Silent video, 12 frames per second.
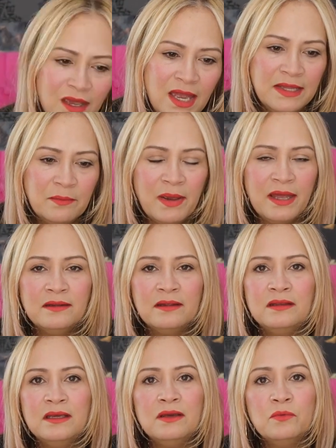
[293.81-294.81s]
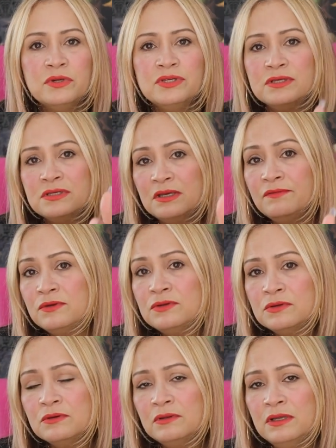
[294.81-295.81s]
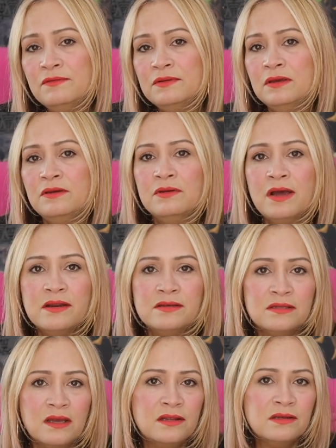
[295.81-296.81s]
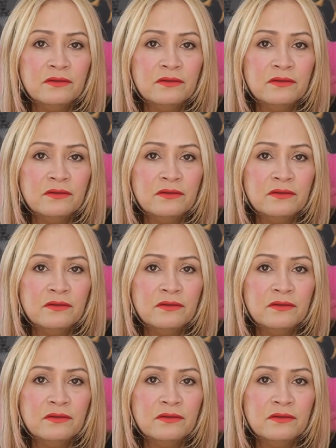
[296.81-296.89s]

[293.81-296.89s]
Independently, witches, if you do live in the United States,